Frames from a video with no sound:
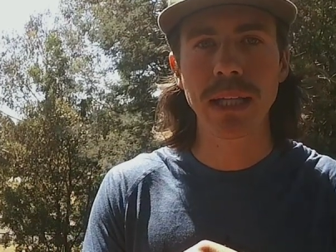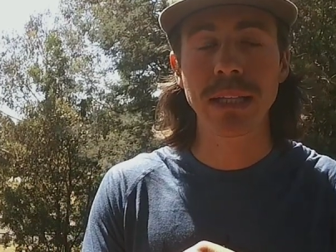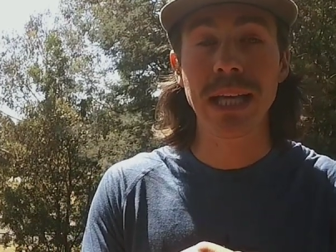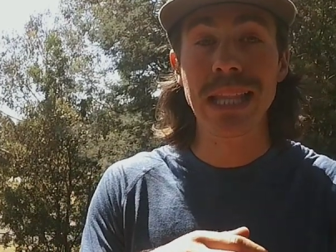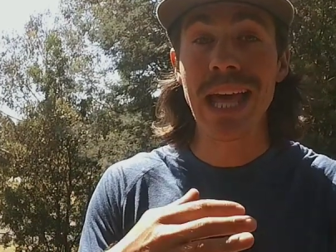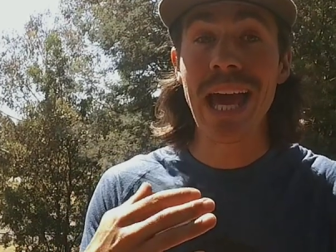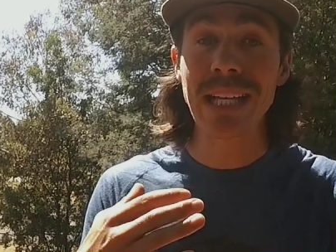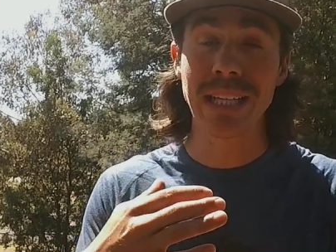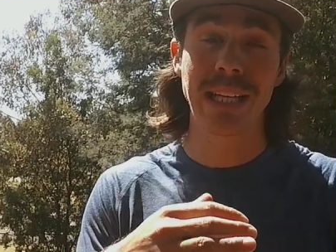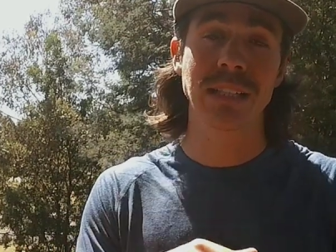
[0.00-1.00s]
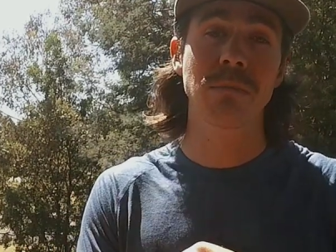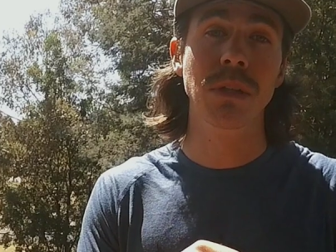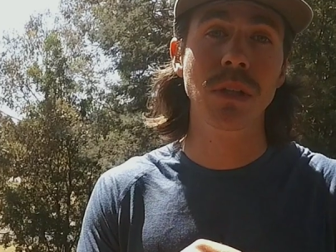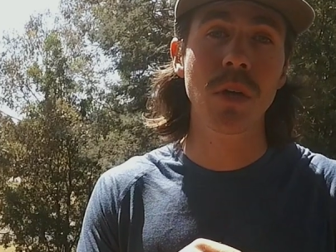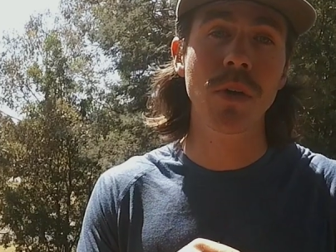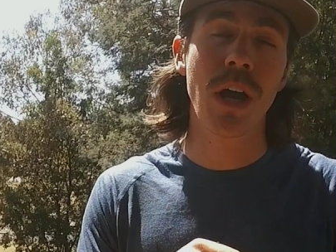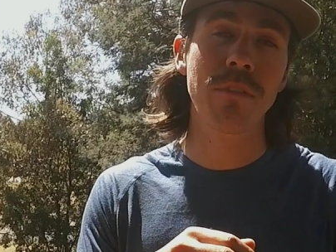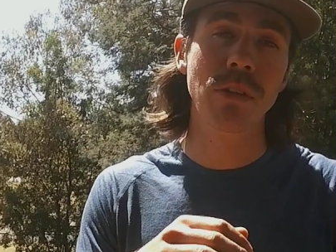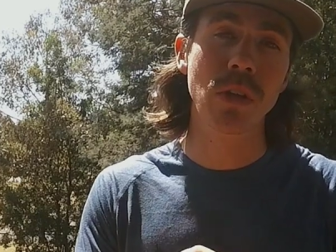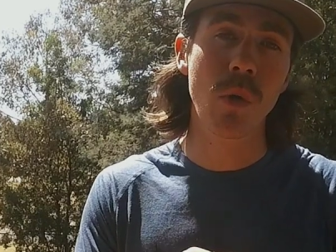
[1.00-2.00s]
and let that take some of the load
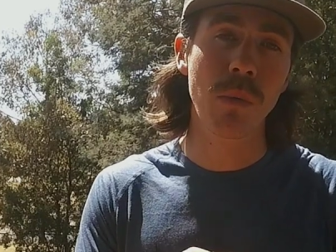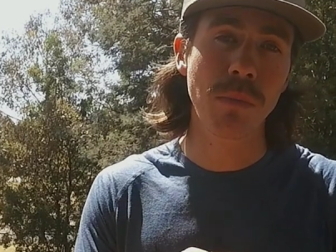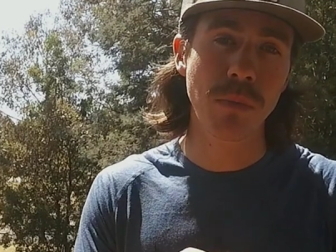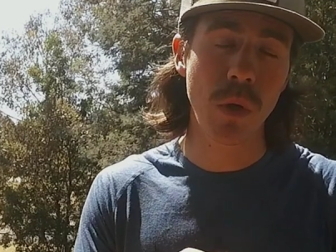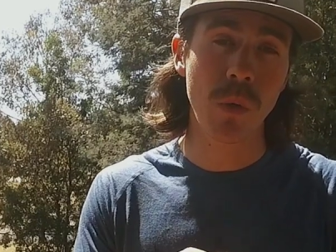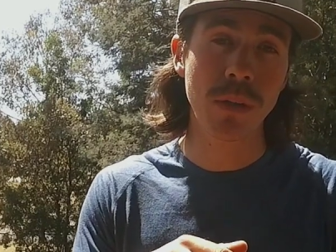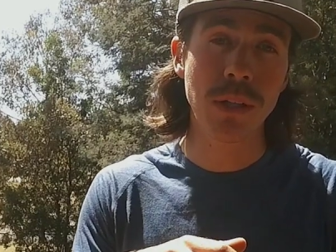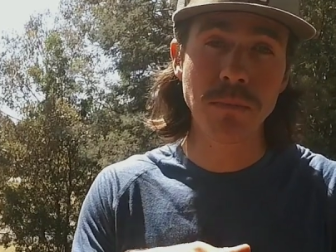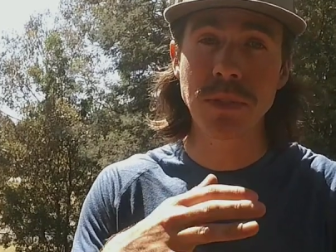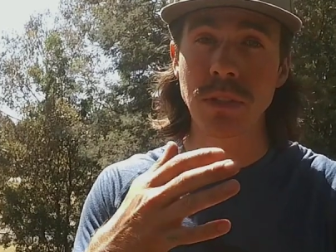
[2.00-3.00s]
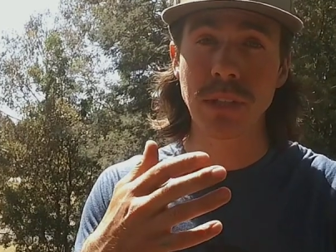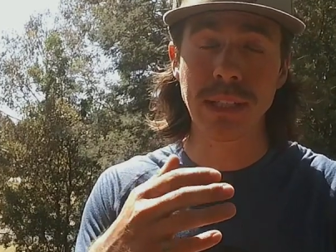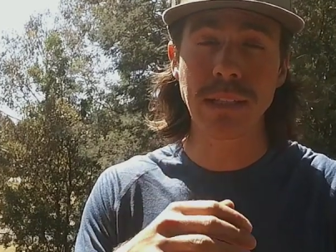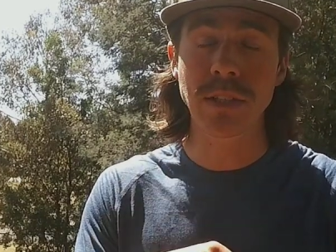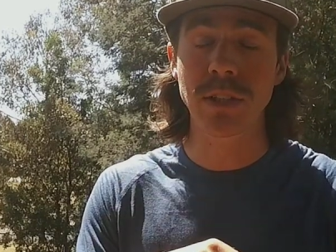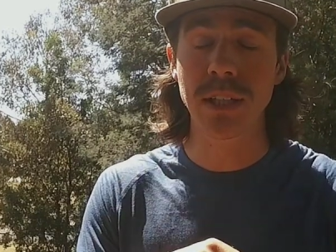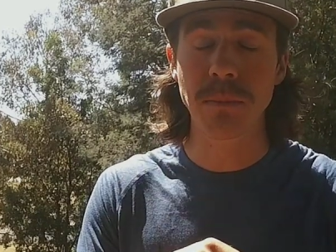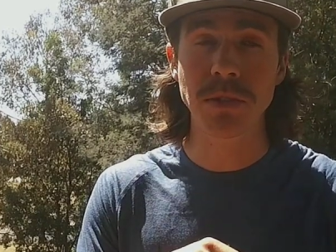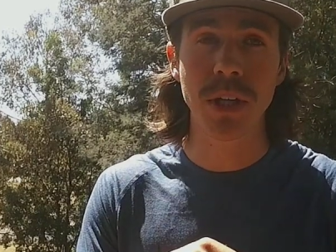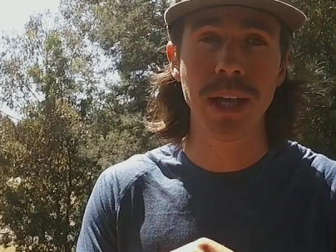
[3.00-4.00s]
off your lower limbs, your knees, your
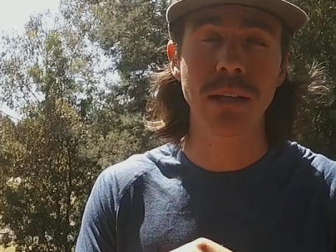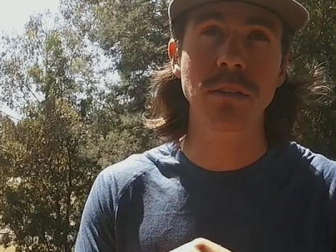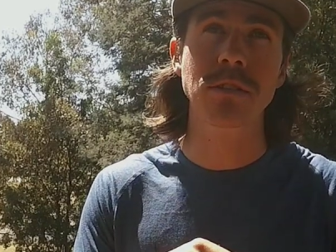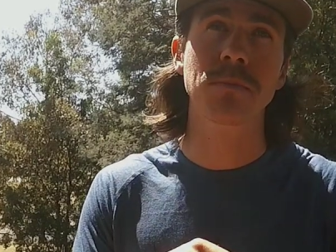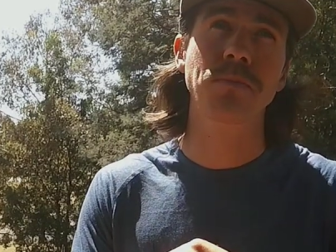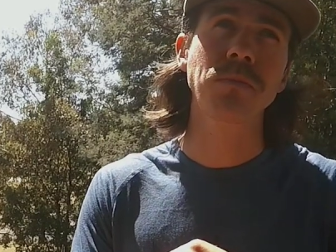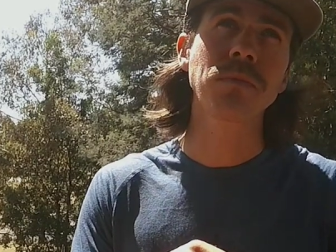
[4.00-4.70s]
hips, your ankles.